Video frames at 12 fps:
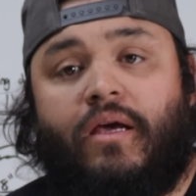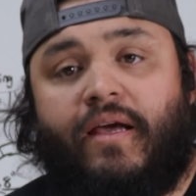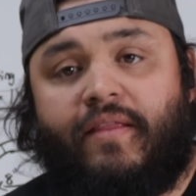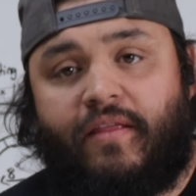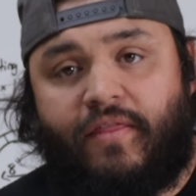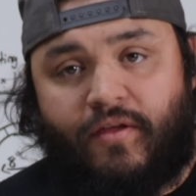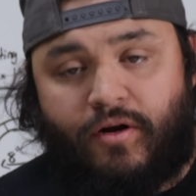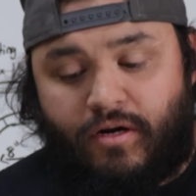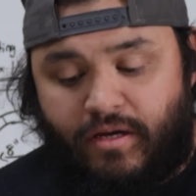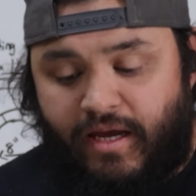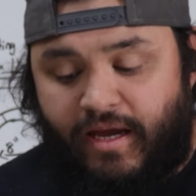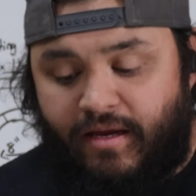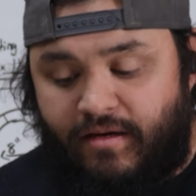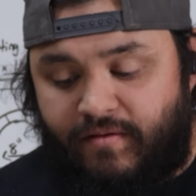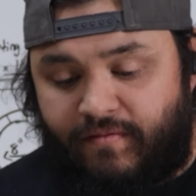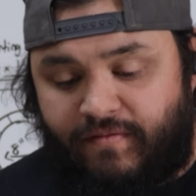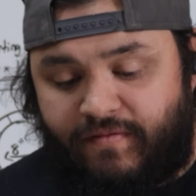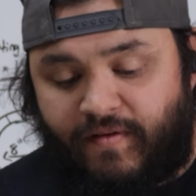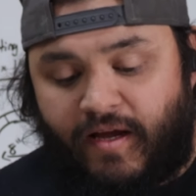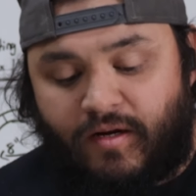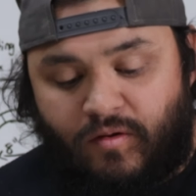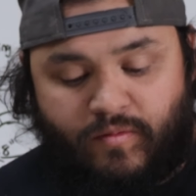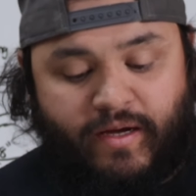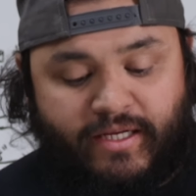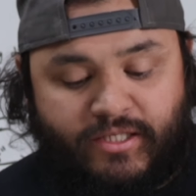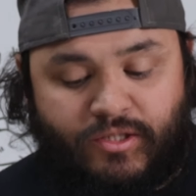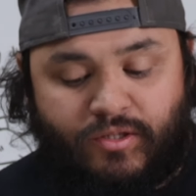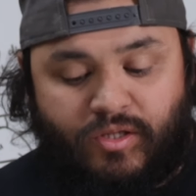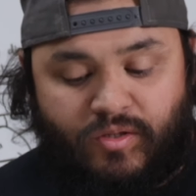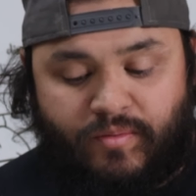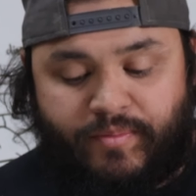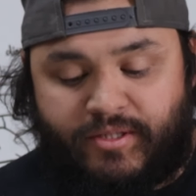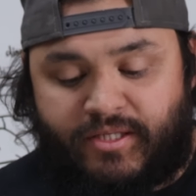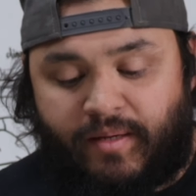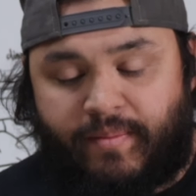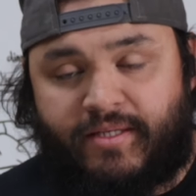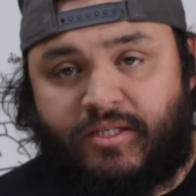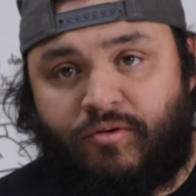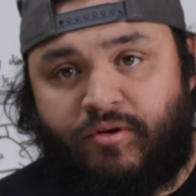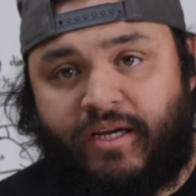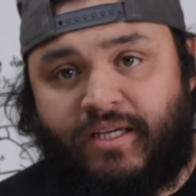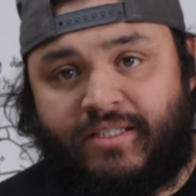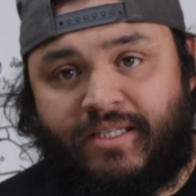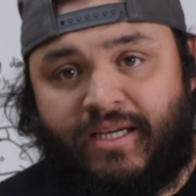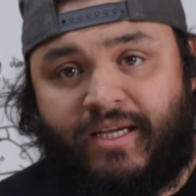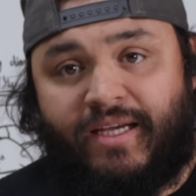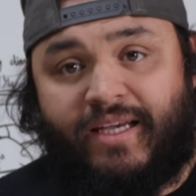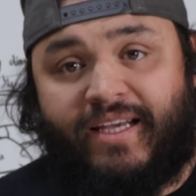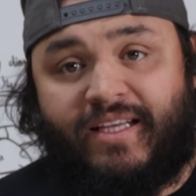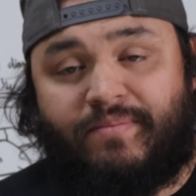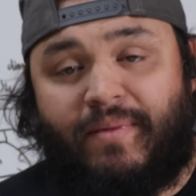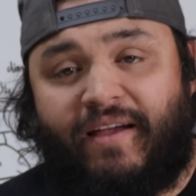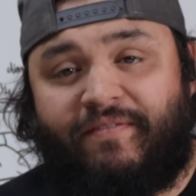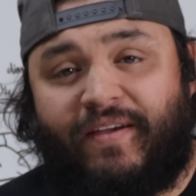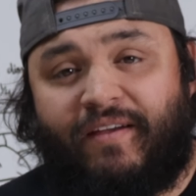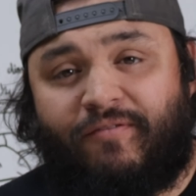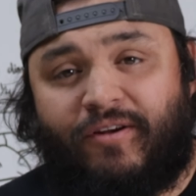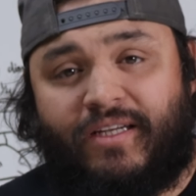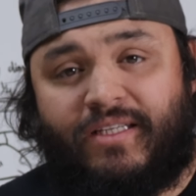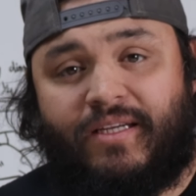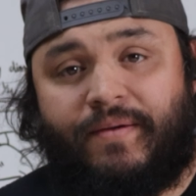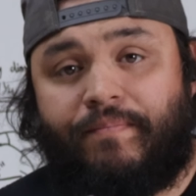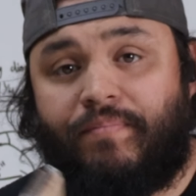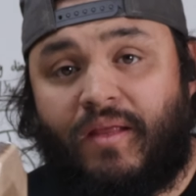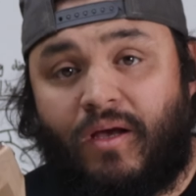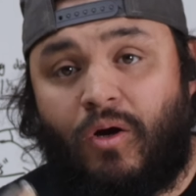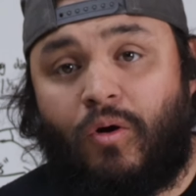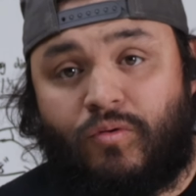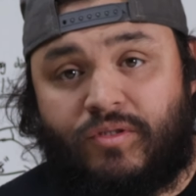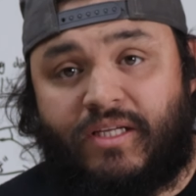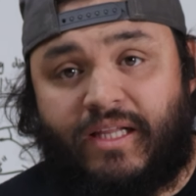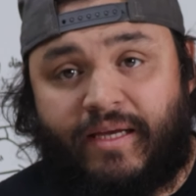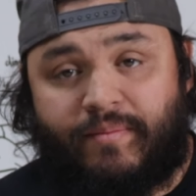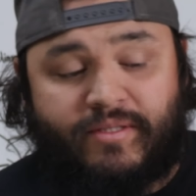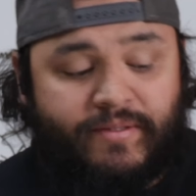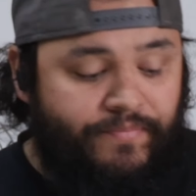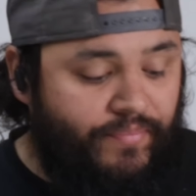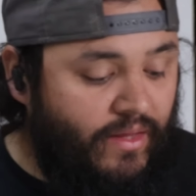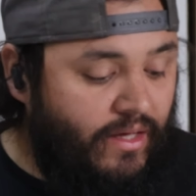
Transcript: And the third and final way to glue up your segmented rings is my favorite, hose clamps.